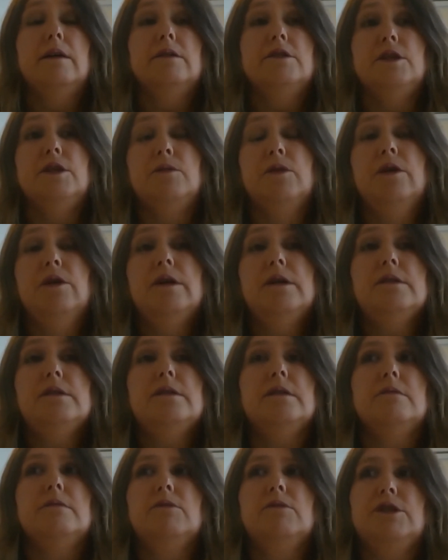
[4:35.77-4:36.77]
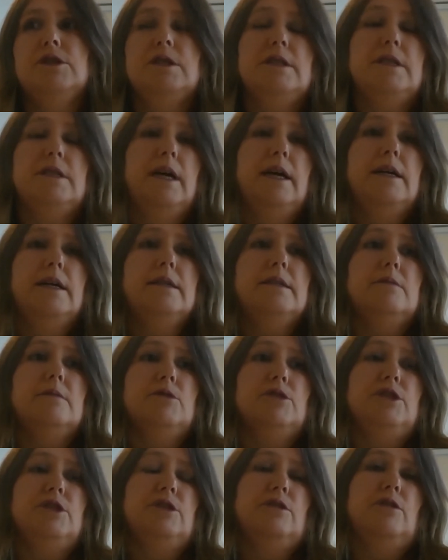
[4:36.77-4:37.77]
she works and what she does and
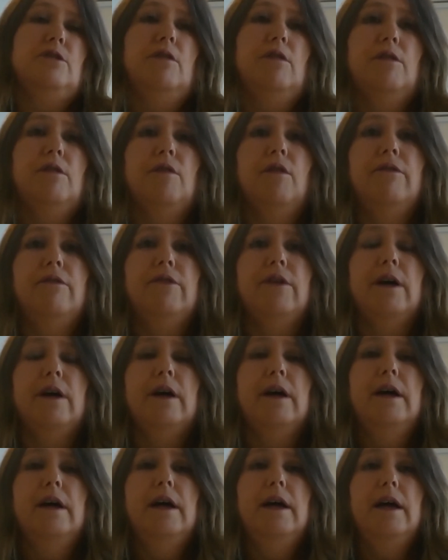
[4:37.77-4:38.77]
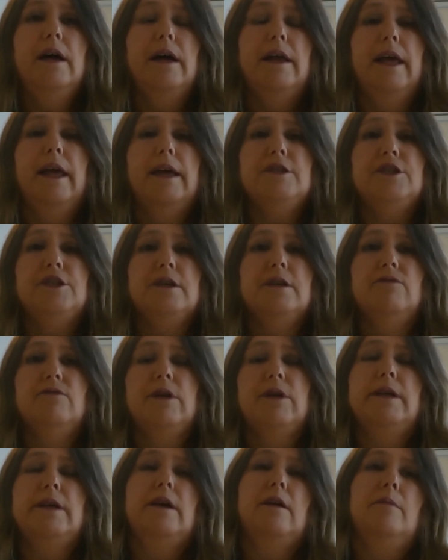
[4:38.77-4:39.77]
what she's got on offer and how she can
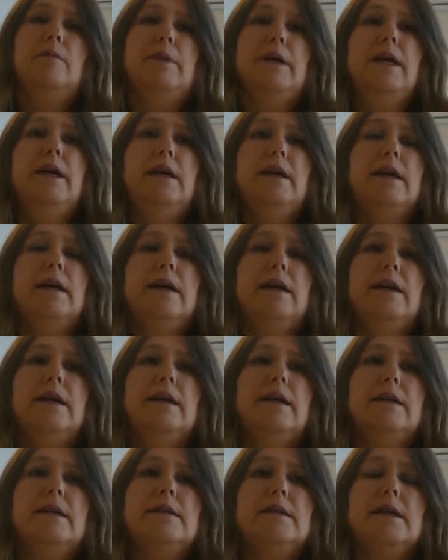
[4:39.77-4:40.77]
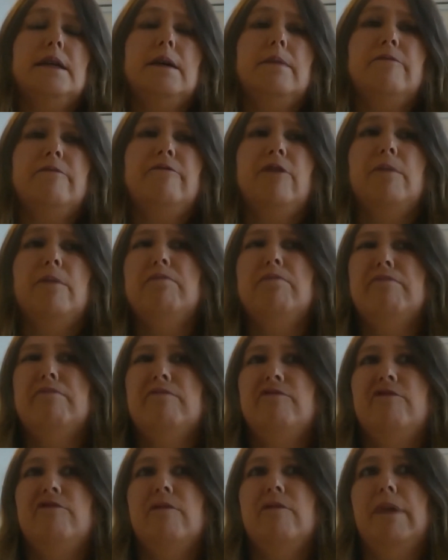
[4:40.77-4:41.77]
really help me. And from
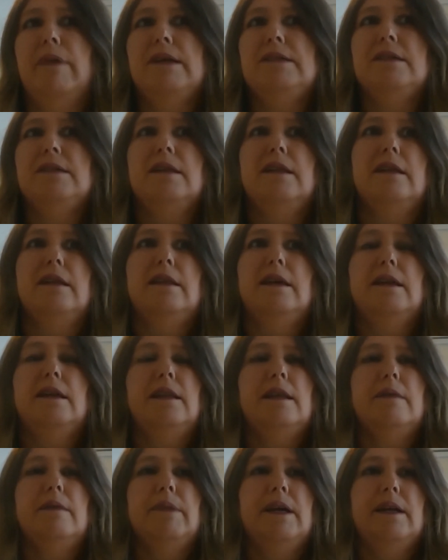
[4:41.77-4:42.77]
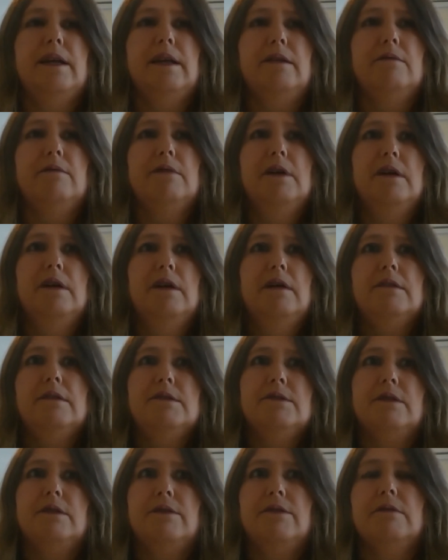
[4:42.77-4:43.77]
basically at the end of that meeting,
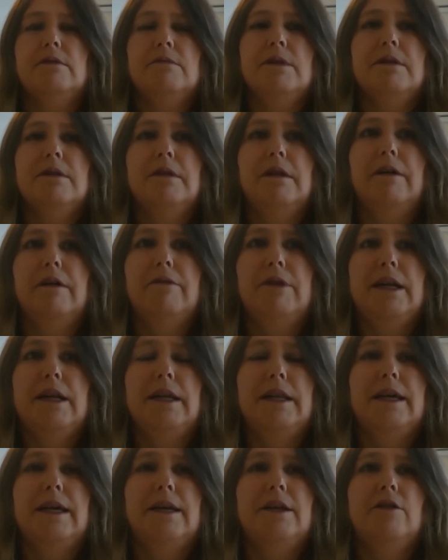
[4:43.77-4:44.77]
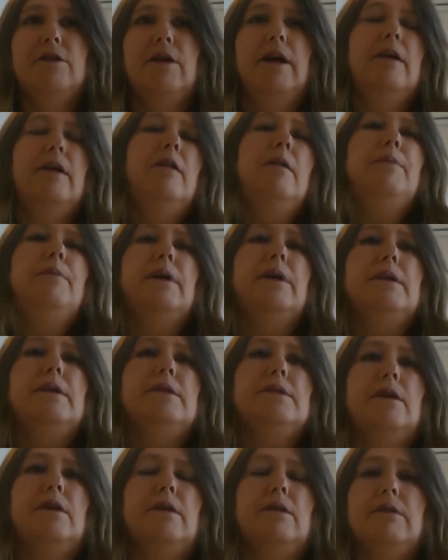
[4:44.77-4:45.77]
sort of thought, well, I really need her help, and
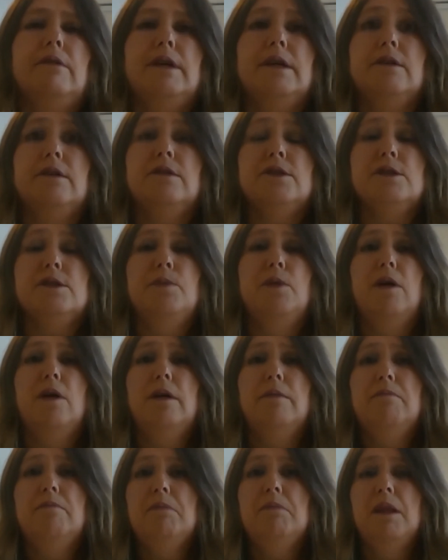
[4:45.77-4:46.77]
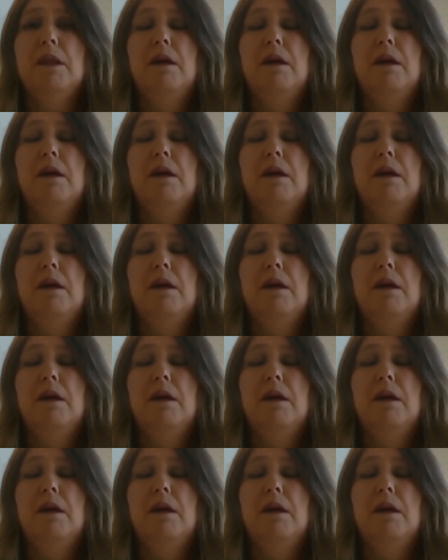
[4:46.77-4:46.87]
so agreed on the spot.